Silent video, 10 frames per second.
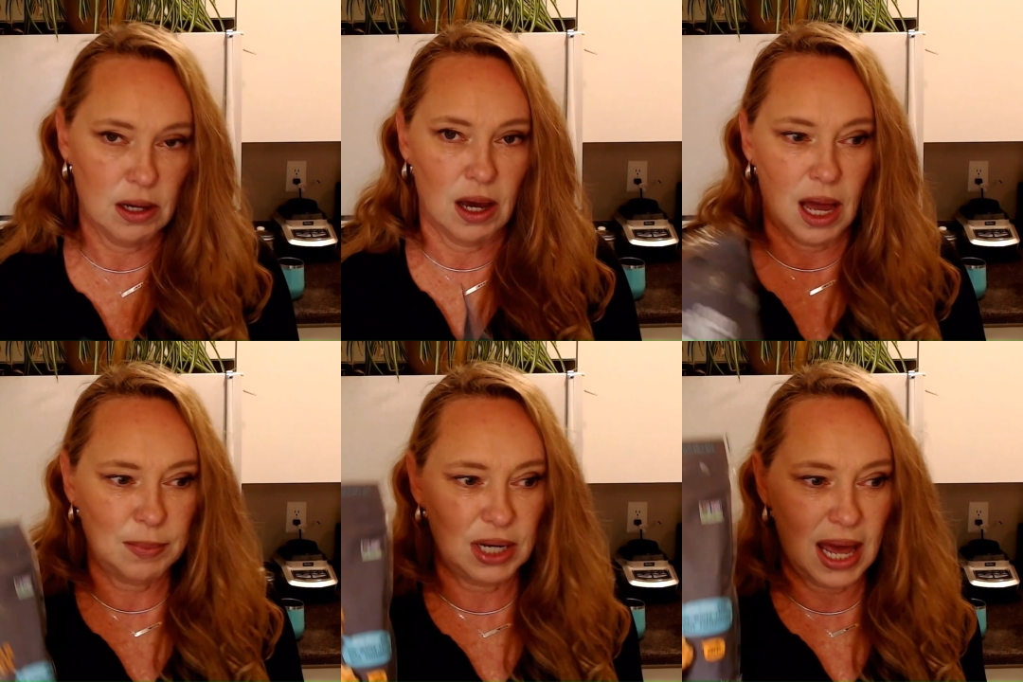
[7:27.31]
I'm
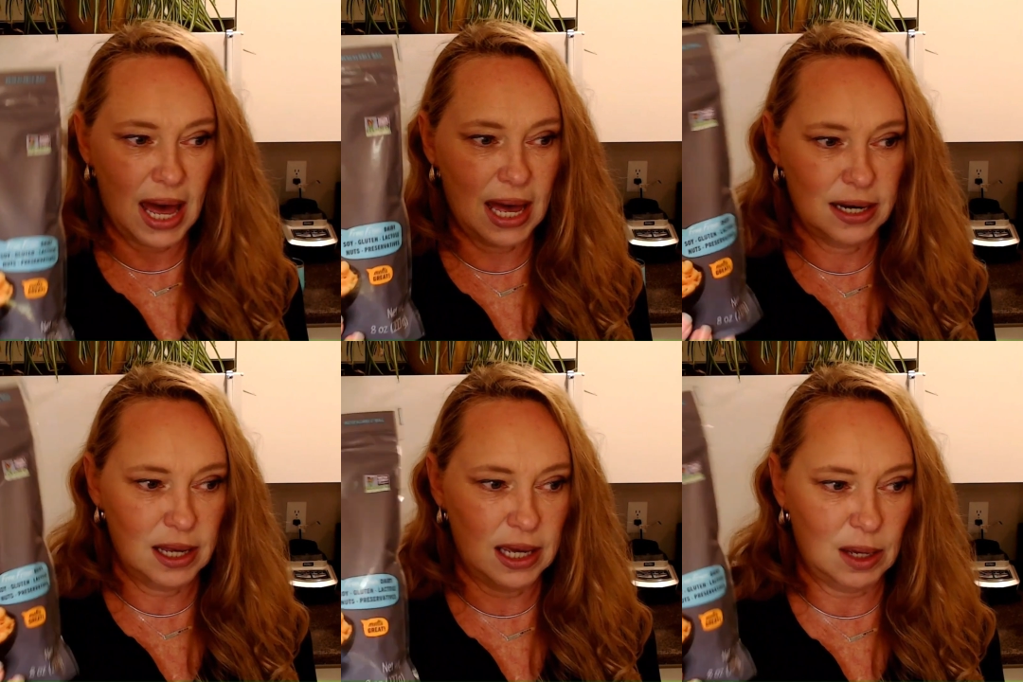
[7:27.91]
going to add
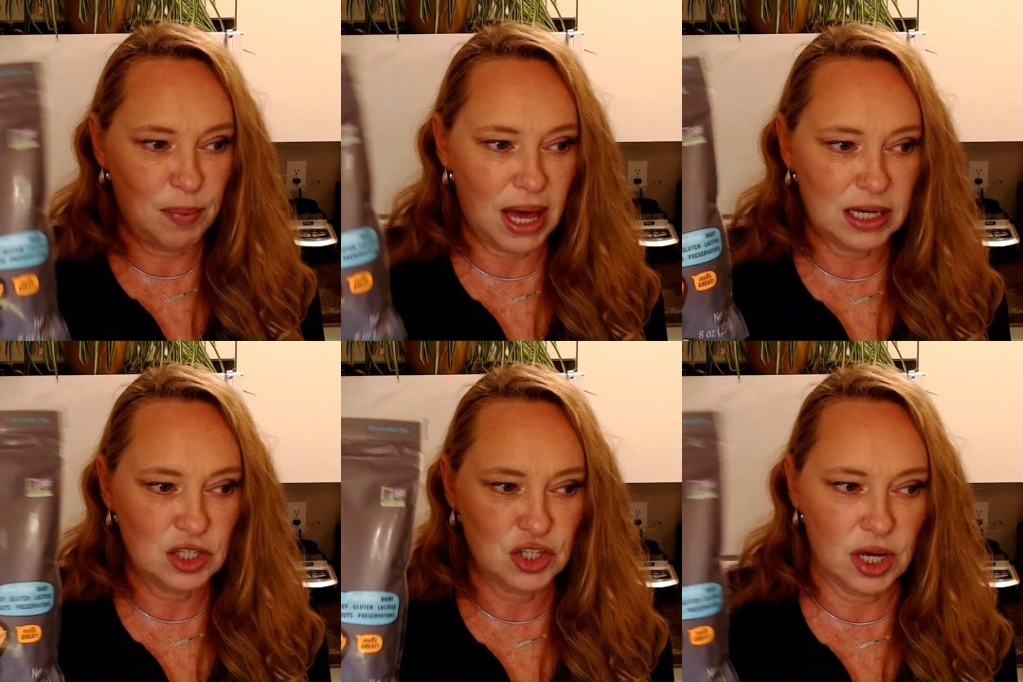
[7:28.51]
a
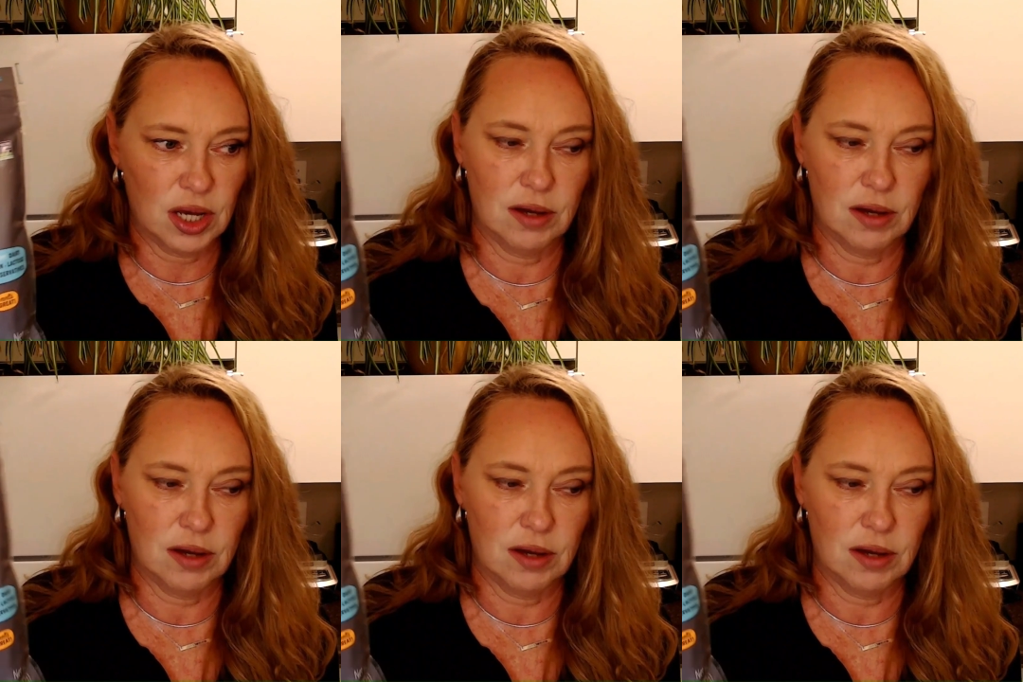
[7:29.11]
package of